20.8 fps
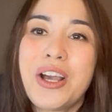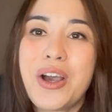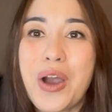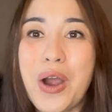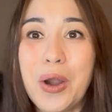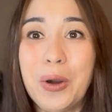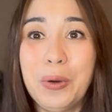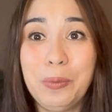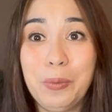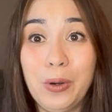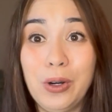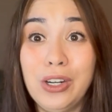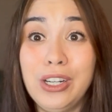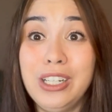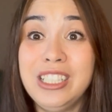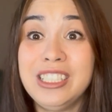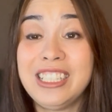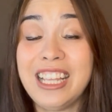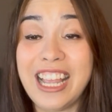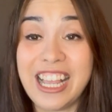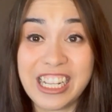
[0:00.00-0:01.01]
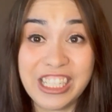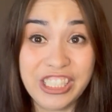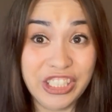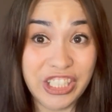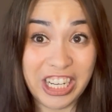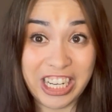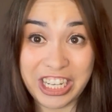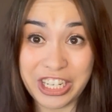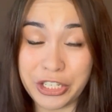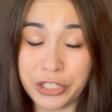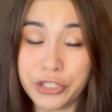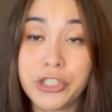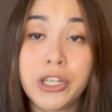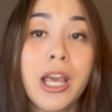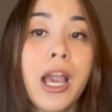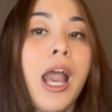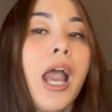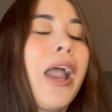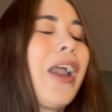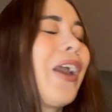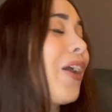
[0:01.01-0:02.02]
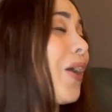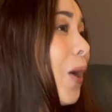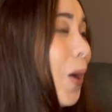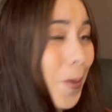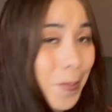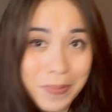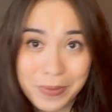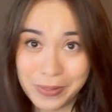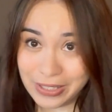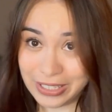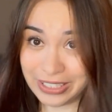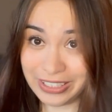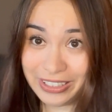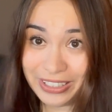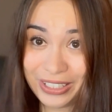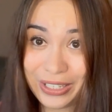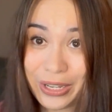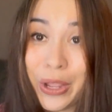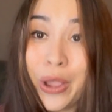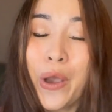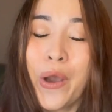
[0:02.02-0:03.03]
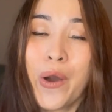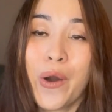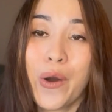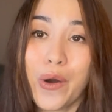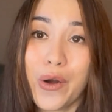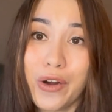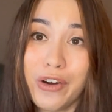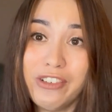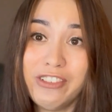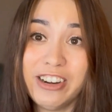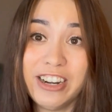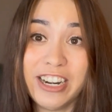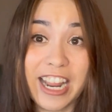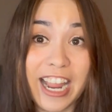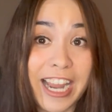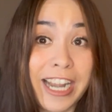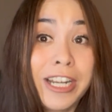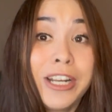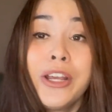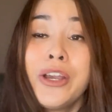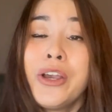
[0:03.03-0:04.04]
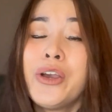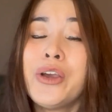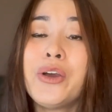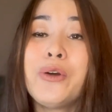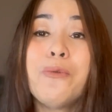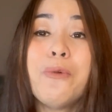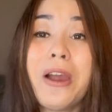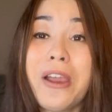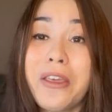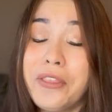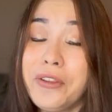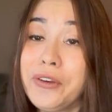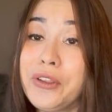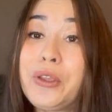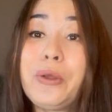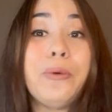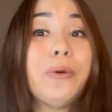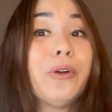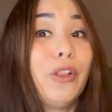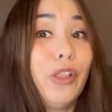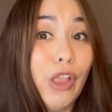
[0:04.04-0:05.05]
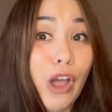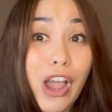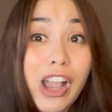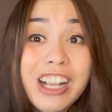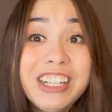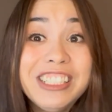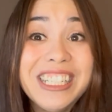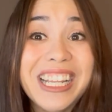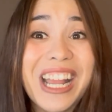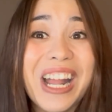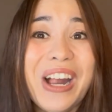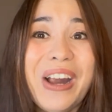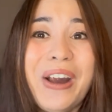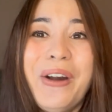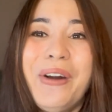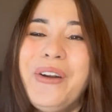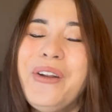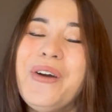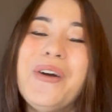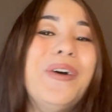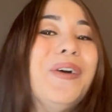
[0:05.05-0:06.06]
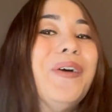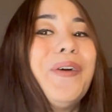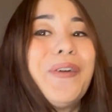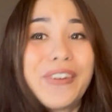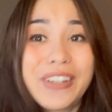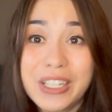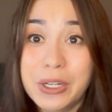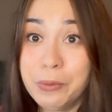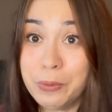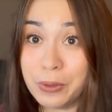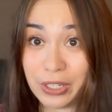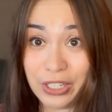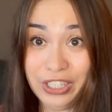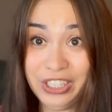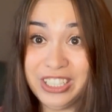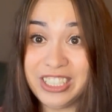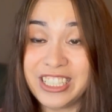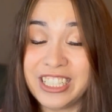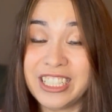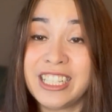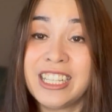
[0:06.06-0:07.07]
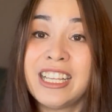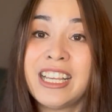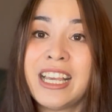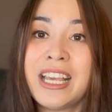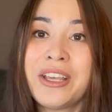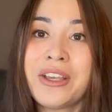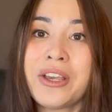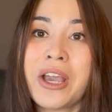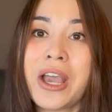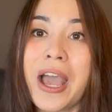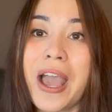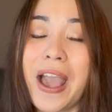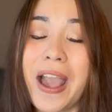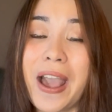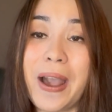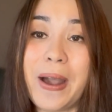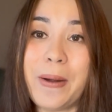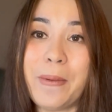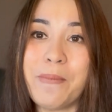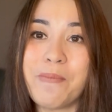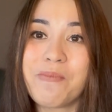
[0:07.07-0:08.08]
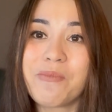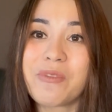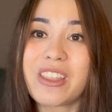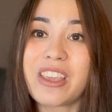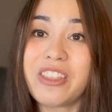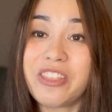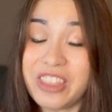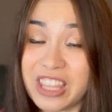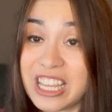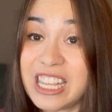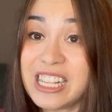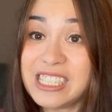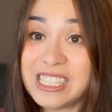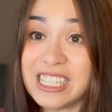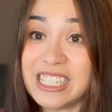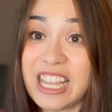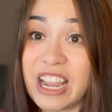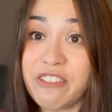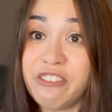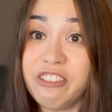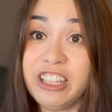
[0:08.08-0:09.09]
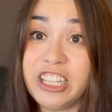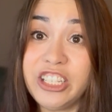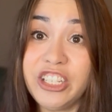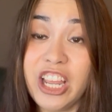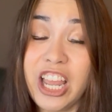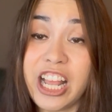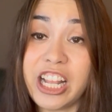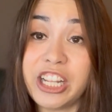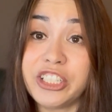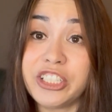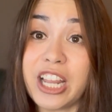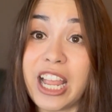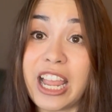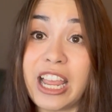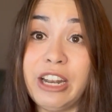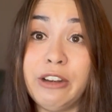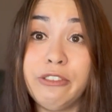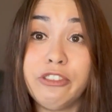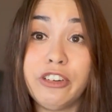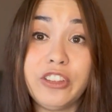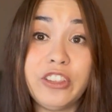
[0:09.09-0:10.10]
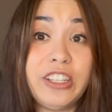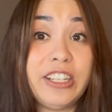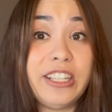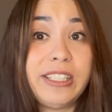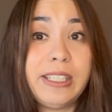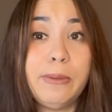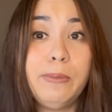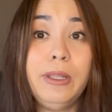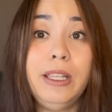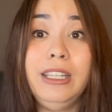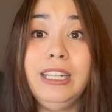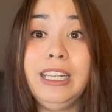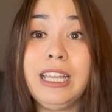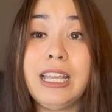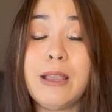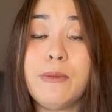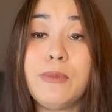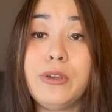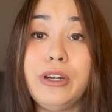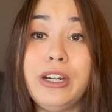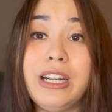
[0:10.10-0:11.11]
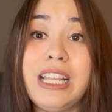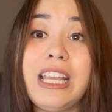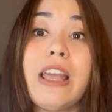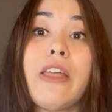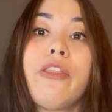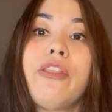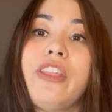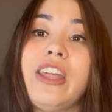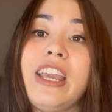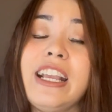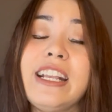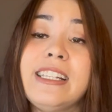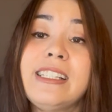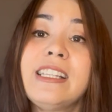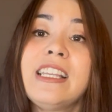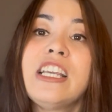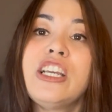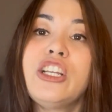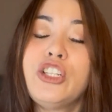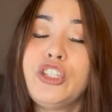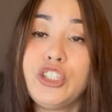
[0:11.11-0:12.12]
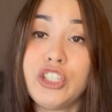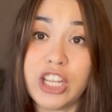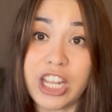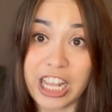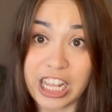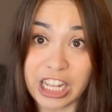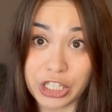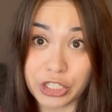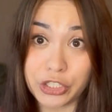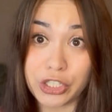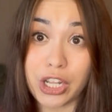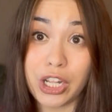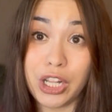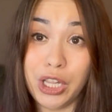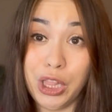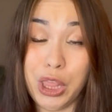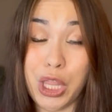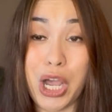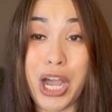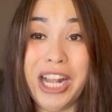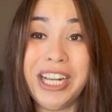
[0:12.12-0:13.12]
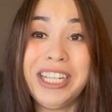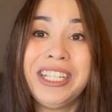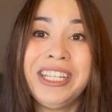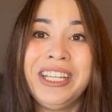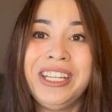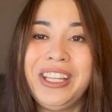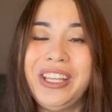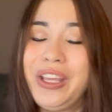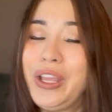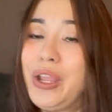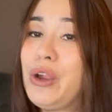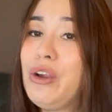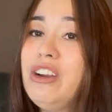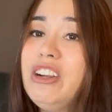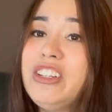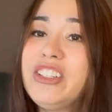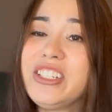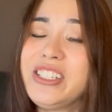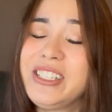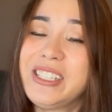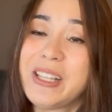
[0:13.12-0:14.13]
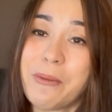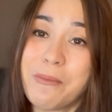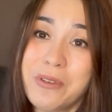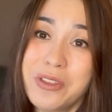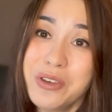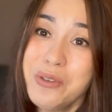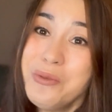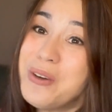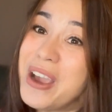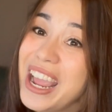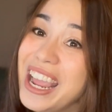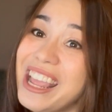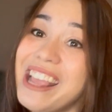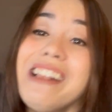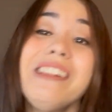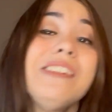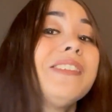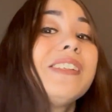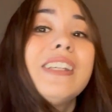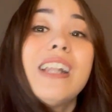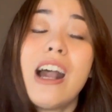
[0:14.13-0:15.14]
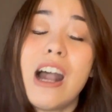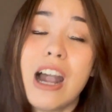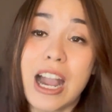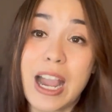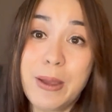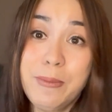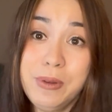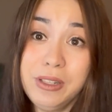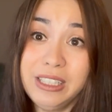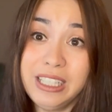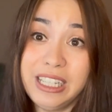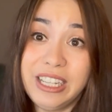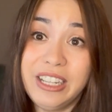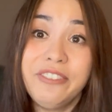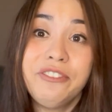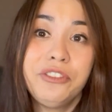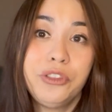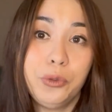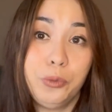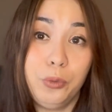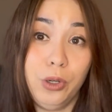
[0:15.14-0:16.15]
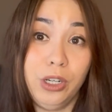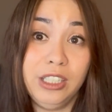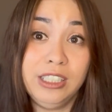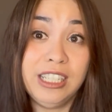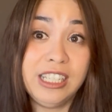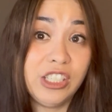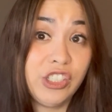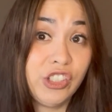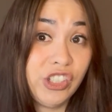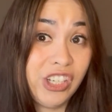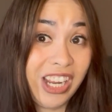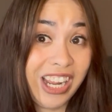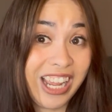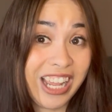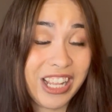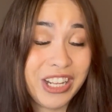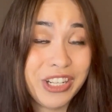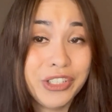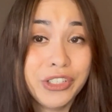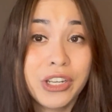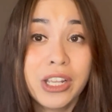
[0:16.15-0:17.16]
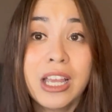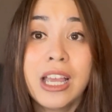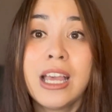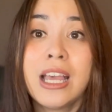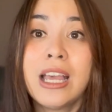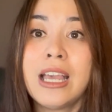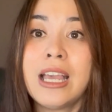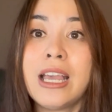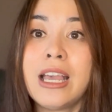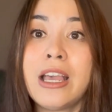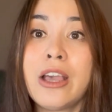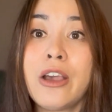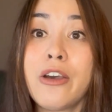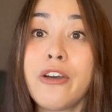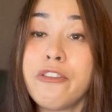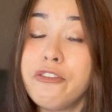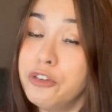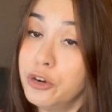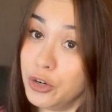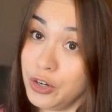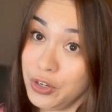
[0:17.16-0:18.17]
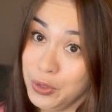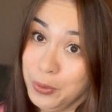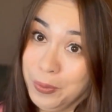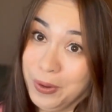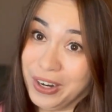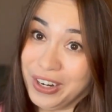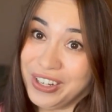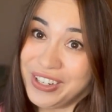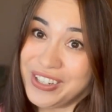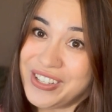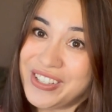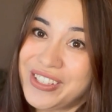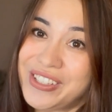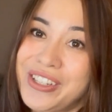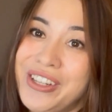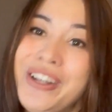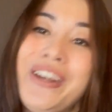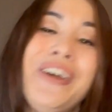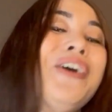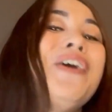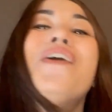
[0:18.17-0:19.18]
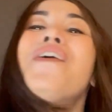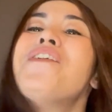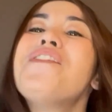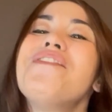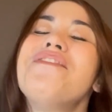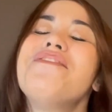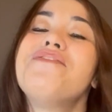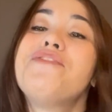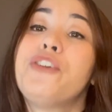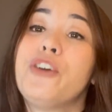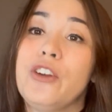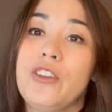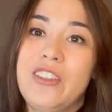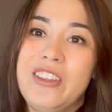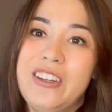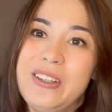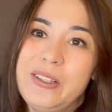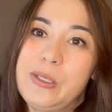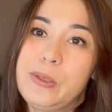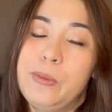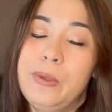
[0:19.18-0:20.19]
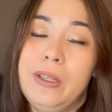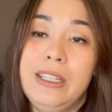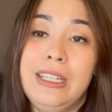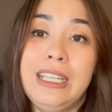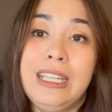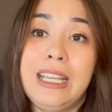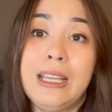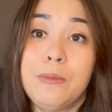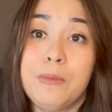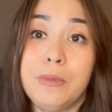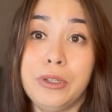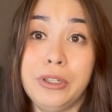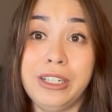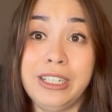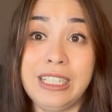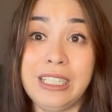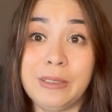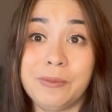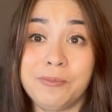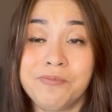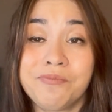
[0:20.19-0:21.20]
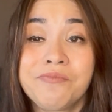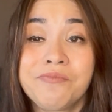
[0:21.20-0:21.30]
our world had changed completely overnight. Whether you were locked down or you weren't, um, things had definitely changed. And for the disability community, things changed a lot. Here are just some of the ways that I believe the world has changed for the worst for the disability community.